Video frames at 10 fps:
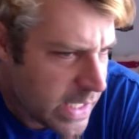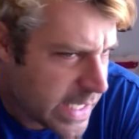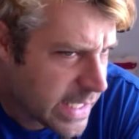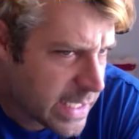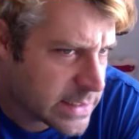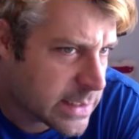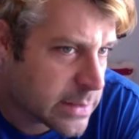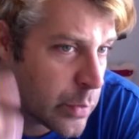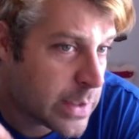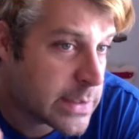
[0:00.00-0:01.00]
Yes,
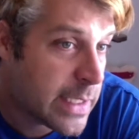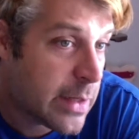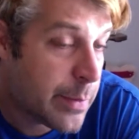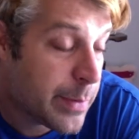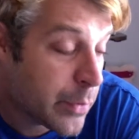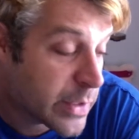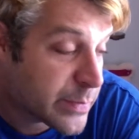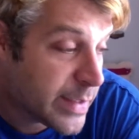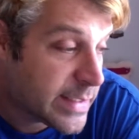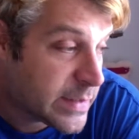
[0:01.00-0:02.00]
this one is a little bit more
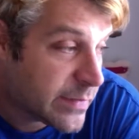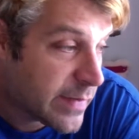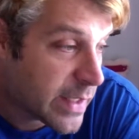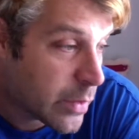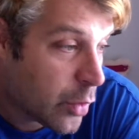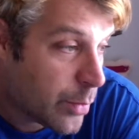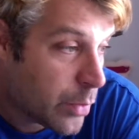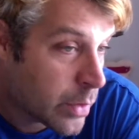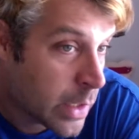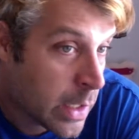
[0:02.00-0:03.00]
expensive than the
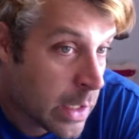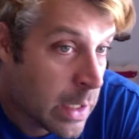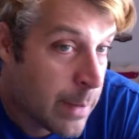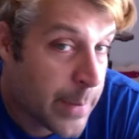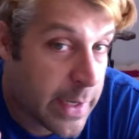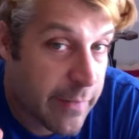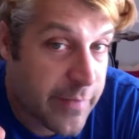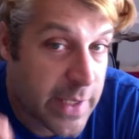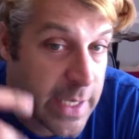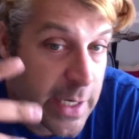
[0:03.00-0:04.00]
Corebook, but I
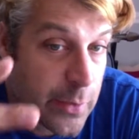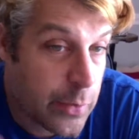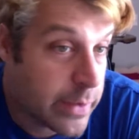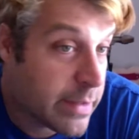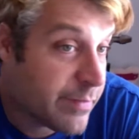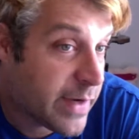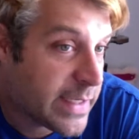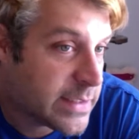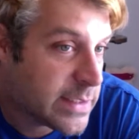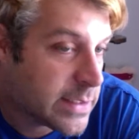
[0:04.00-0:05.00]
think out of all the
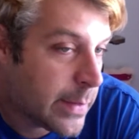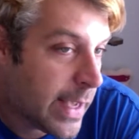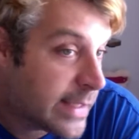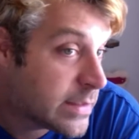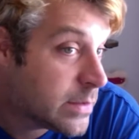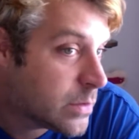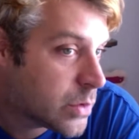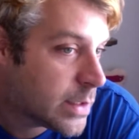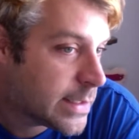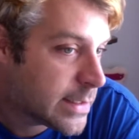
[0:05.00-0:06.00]
devices, now hasn't
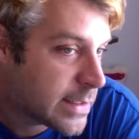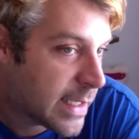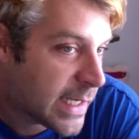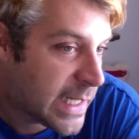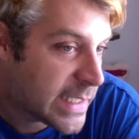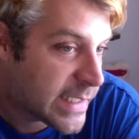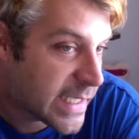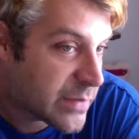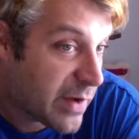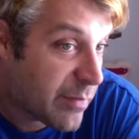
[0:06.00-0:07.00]
tried the Tech Last
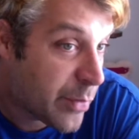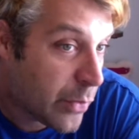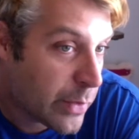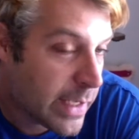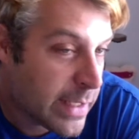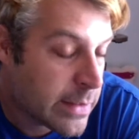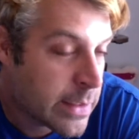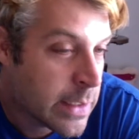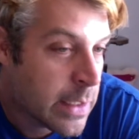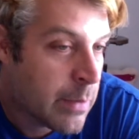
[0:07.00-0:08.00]
X5 Pro yet,
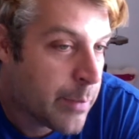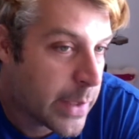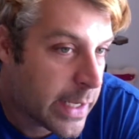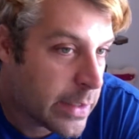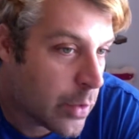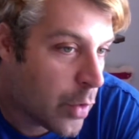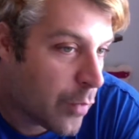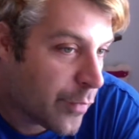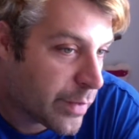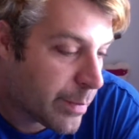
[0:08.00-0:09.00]
but I know
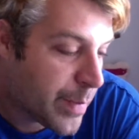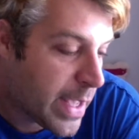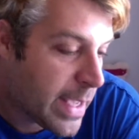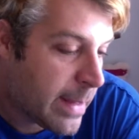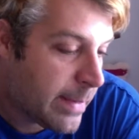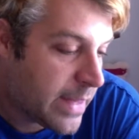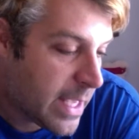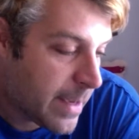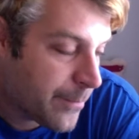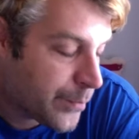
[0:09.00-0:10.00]
for the pen,
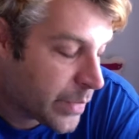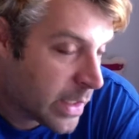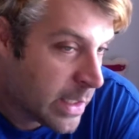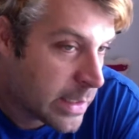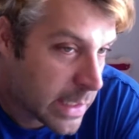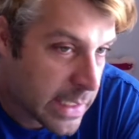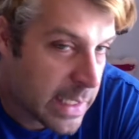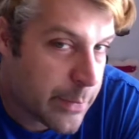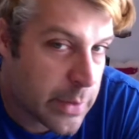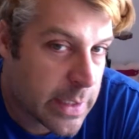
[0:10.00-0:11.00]
they the
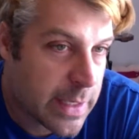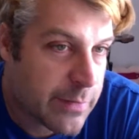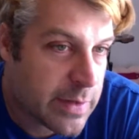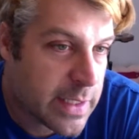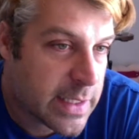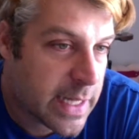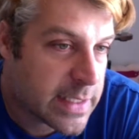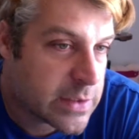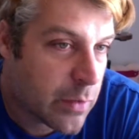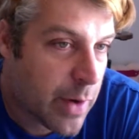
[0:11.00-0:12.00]
keyboard and everything,
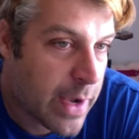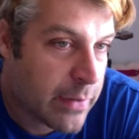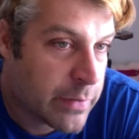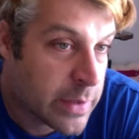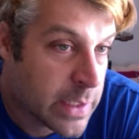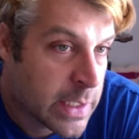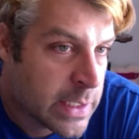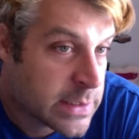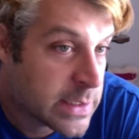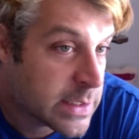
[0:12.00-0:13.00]
that's around
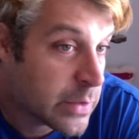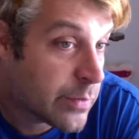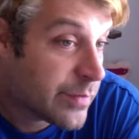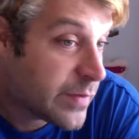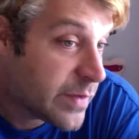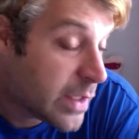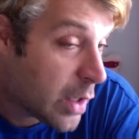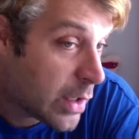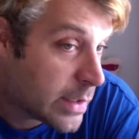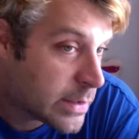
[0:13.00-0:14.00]

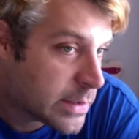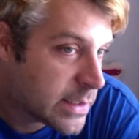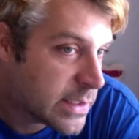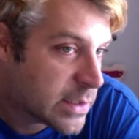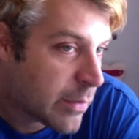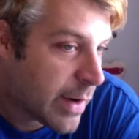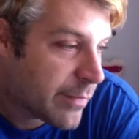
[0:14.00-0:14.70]
$650. This is around